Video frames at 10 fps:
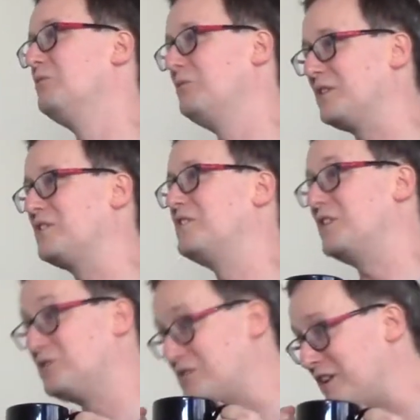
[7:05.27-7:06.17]
with the
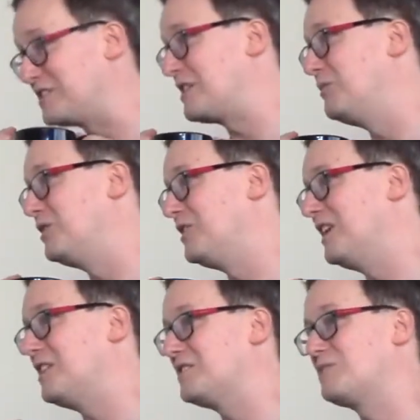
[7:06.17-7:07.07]
eugenics community
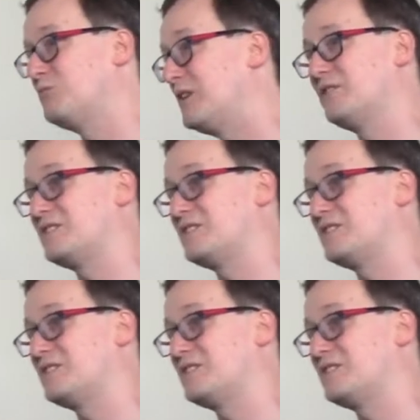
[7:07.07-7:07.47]
and is one of